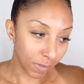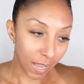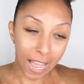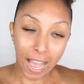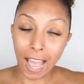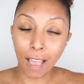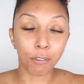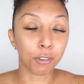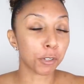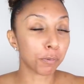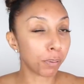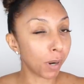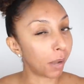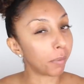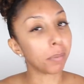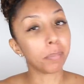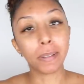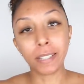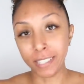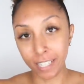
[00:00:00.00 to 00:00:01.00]
I was
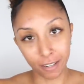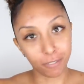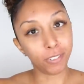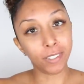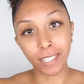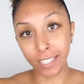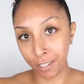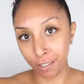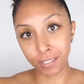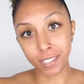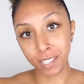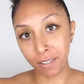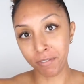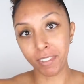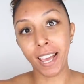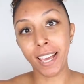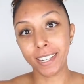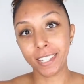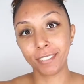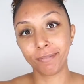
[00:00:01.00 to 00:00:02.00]
probably definitely guilty of
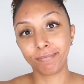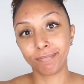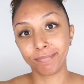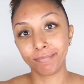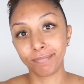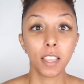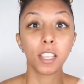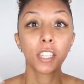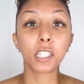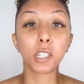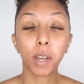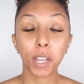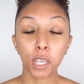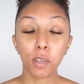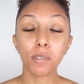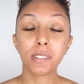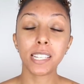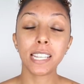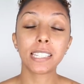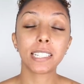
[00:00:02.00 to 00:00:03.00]
that. So I
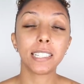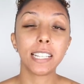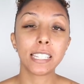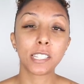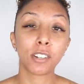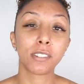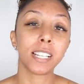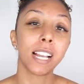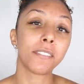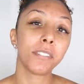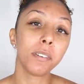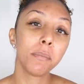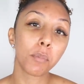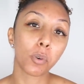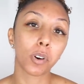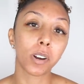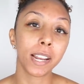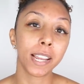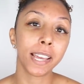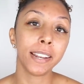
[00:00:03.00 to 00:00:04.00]
use these cleansers every
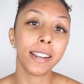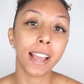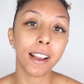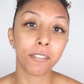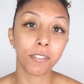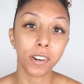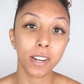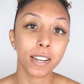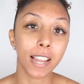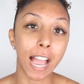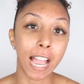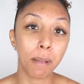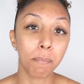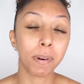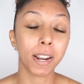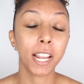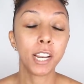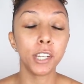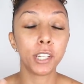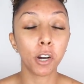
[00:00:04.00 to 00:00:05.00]
morning and every night,
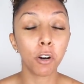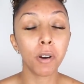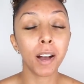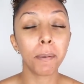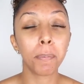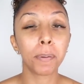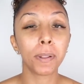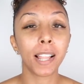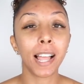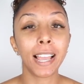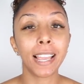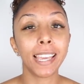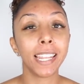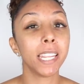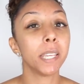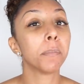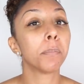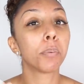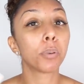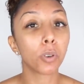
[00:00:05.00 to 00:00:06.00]
but I don't apply
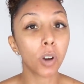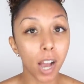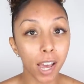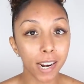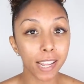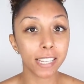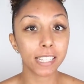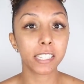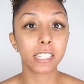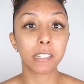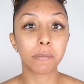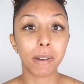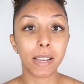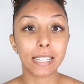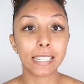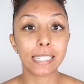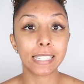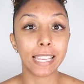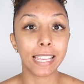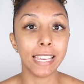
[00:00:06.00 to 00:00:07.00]
any products to my
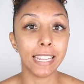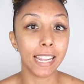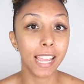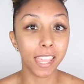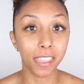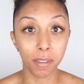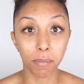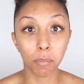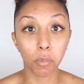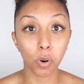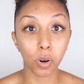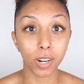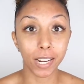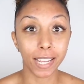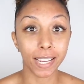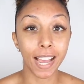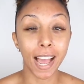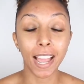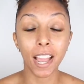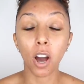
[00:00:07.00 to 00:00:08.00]
skin in the
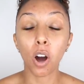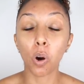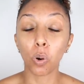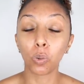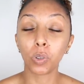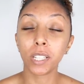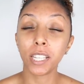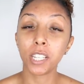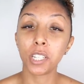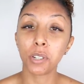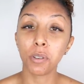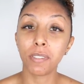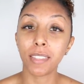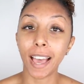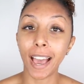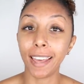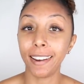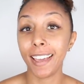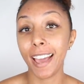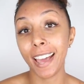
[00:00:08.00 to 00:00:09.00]
morning. I only do
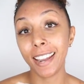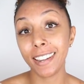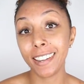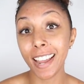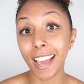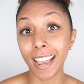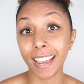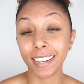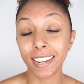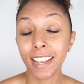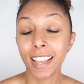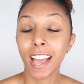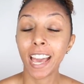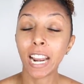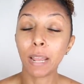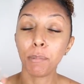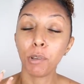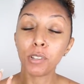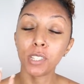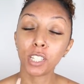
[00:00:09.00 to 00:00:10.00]
that at night,
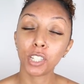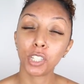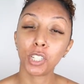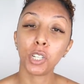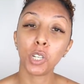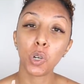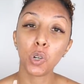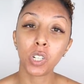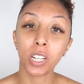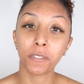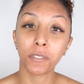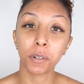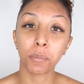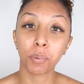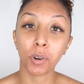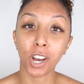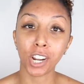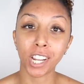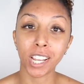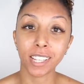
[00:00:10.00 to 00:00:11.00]
and I'm using 2 different
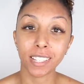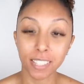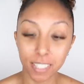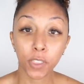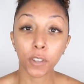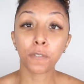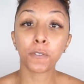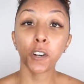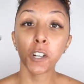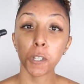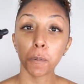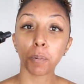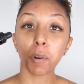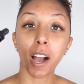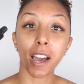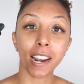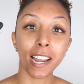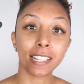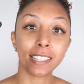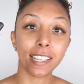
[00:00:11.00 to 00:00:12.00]
products. The first
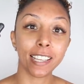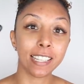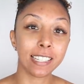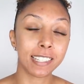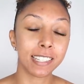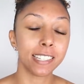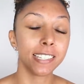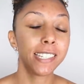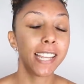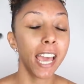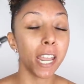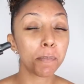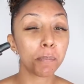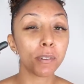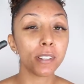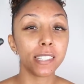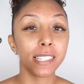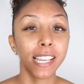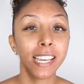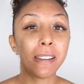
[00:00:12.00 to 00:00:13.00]
product is this
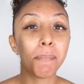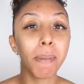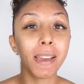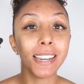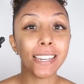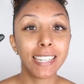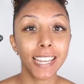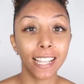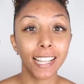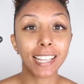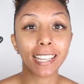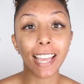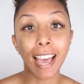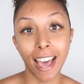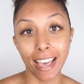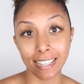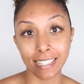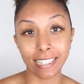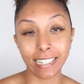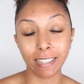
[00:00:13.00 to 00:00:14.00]
10% mandelic
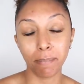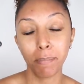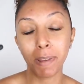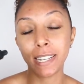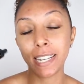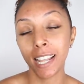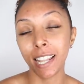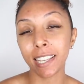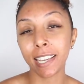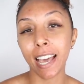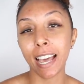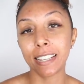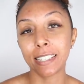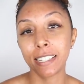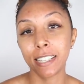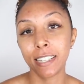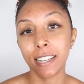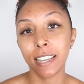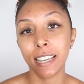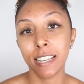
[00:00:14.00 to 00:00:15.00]
acid. Mandelic
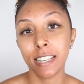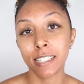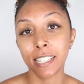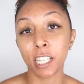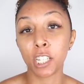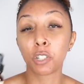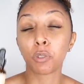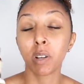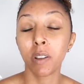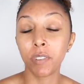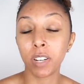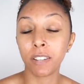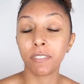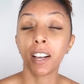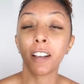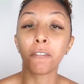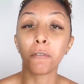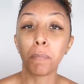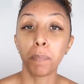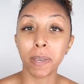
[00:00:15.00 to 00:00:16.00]
acid is a derivative
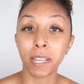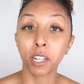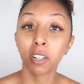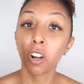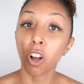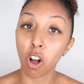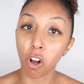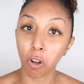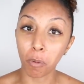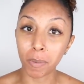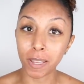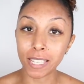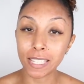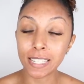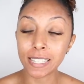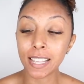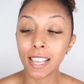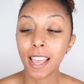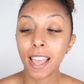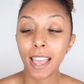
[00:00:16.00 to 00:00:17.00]
of bitter
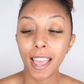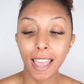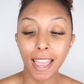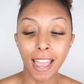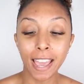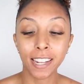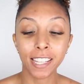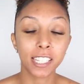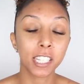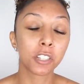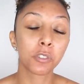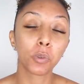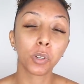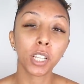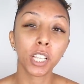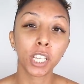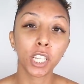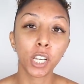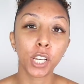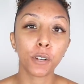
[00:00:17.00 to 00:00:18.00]
almonds, and this is
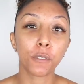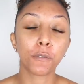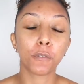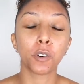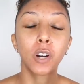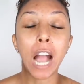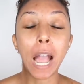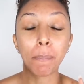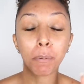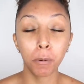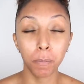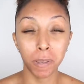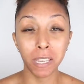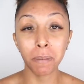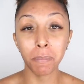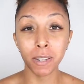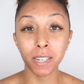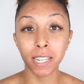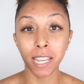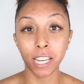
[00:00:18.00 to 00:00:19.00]
really good for
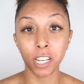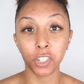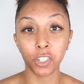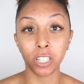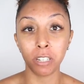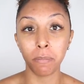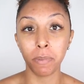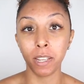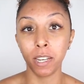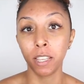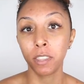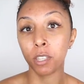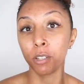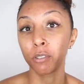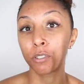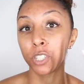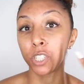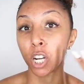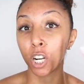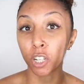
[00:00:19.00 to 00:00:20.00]
hyperpigmentation, meaning
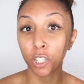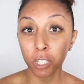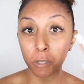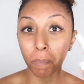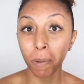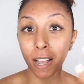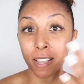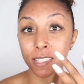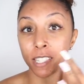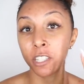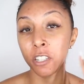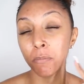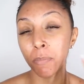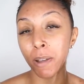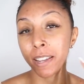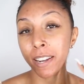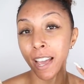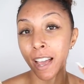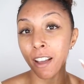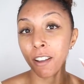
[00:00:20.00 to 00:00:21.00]
those dark spots that you
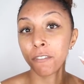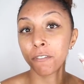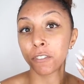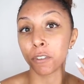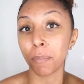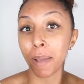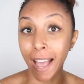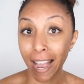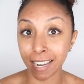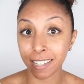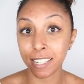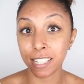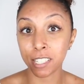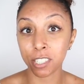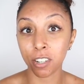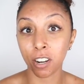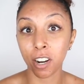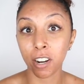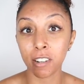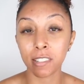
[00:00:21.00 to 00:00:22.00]
might have from acne
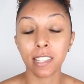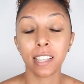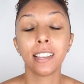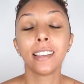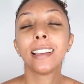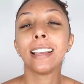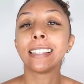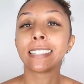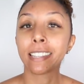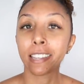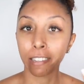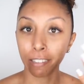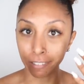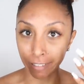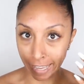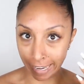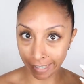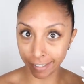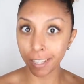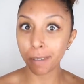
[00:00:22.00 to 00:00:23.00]
scars. It's gonna
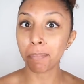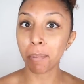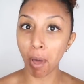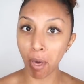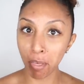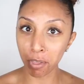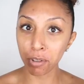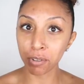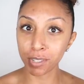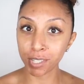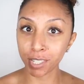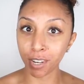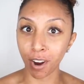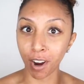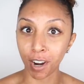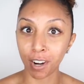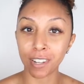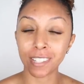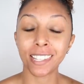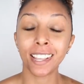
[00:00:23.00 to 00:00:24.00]
lighten up those
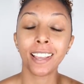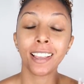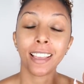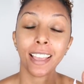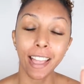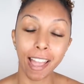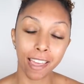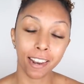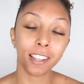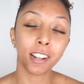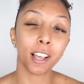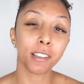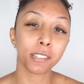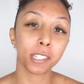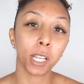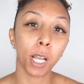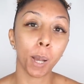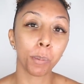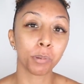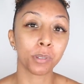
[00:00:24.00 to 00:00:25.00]
scars, and it
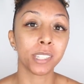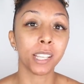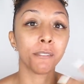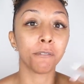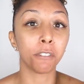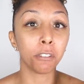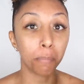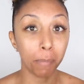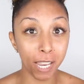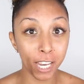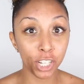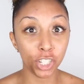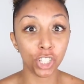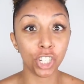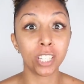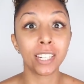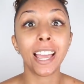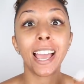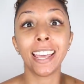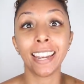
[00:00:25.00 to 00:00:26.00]
also helps with
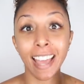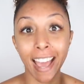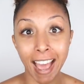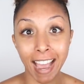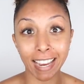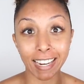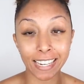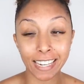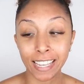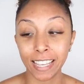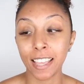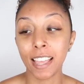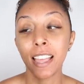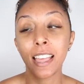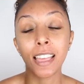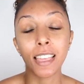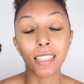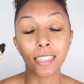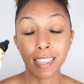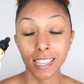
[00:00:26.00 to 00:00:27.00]
inflammation and acne.
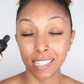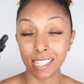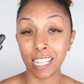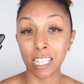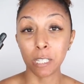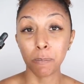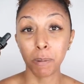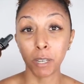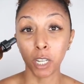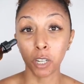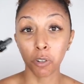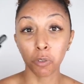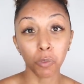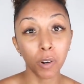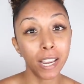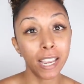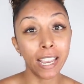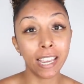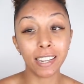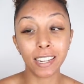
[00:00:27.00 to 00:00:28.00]
This has been
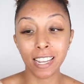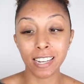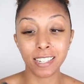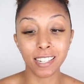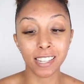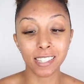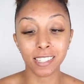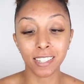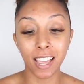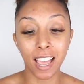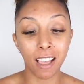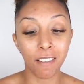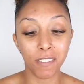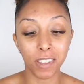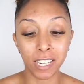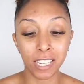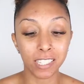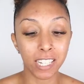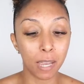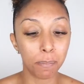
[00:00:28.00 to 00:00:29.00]
great. It doesn't have
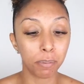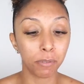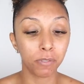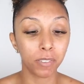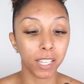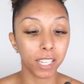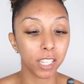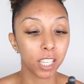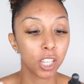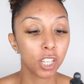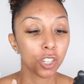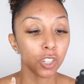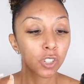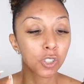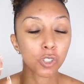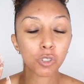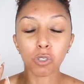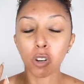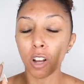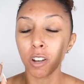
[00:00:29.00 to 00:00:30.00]
any type of like
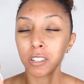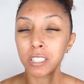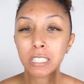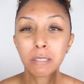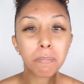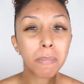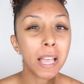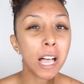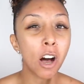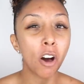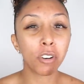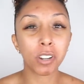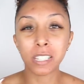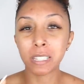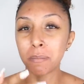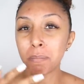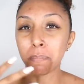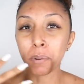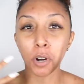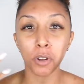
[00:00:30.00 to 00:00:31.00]
strong smell,
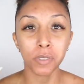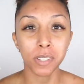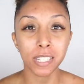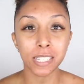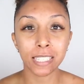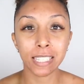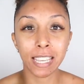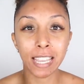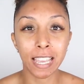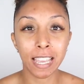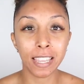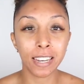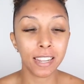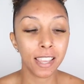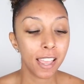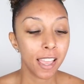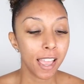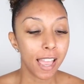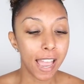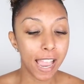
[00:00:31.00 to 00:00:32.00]
doesn't burn the
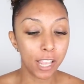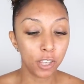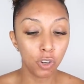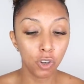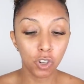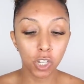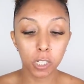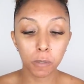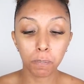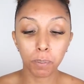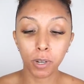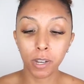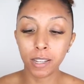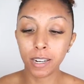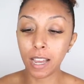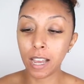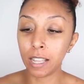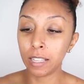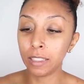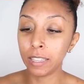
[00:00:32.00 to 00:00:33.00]
skin, and you just
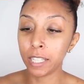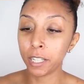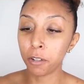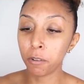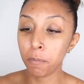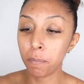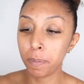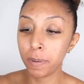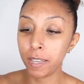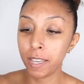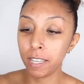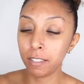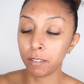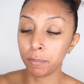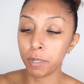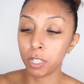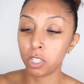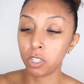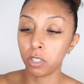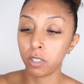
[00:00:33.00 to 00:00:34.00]
put a little bit.
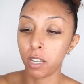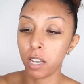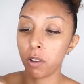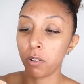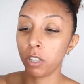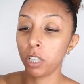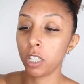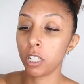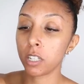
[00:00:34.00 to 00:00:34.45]
Let me show you how it